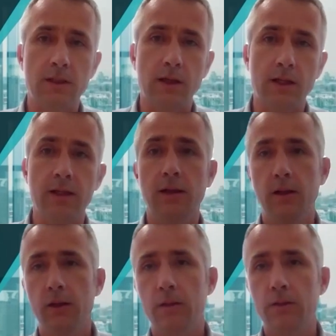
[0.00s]
study
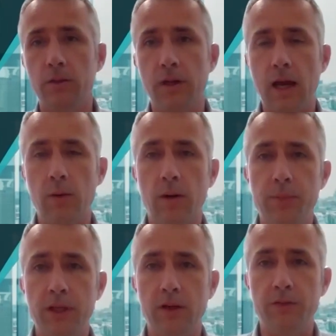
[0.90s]
to now our
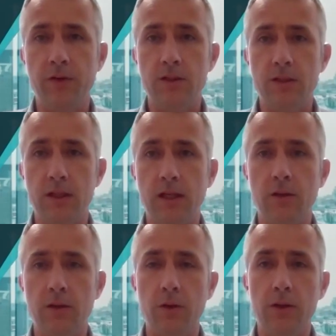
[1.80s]
PFS sitting
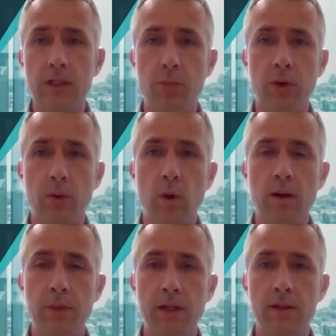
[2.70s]
at
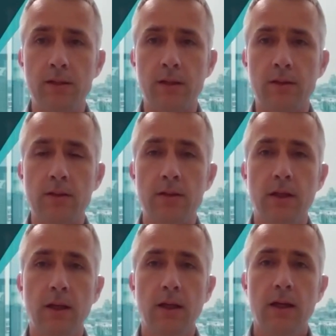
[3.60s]
30.1 million tons.
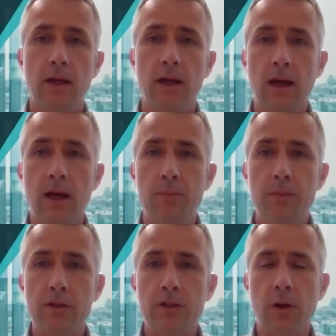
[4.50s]

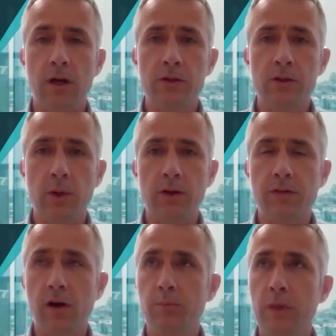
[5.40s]
But so
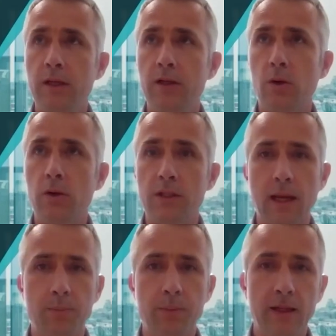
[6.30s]
$125 million
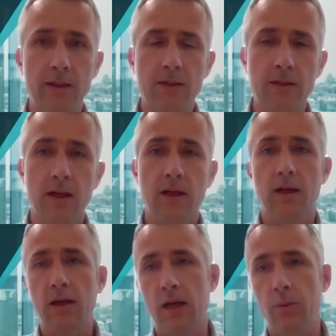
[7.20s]
capex,
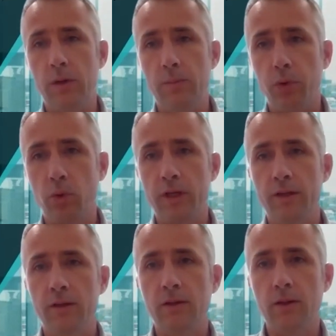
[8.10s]
we bought
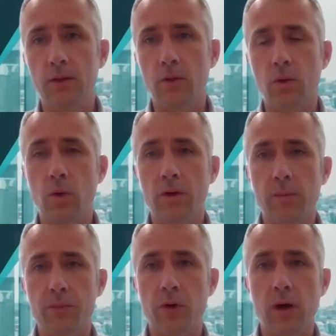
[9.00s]
in all of
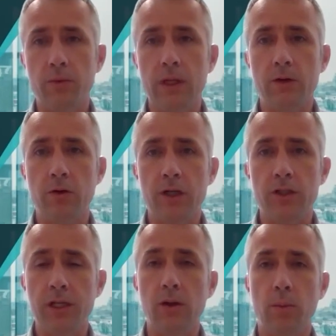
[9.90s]
the primary
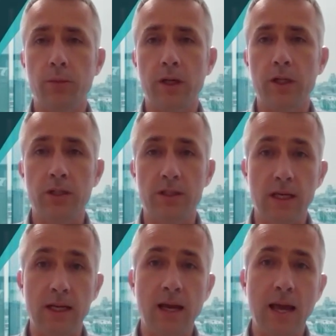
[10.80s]
crushing operations
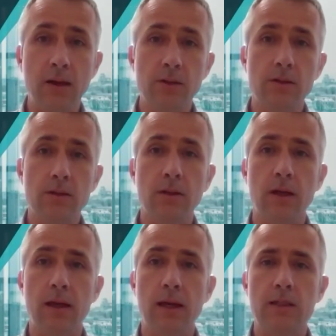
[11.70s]
in-house,
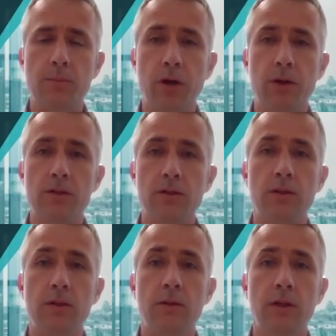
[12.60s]
as opposed
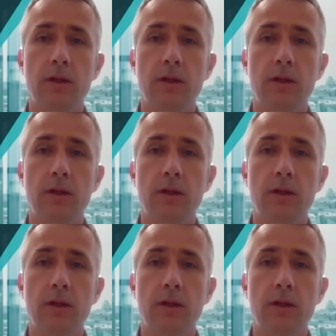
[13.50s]
to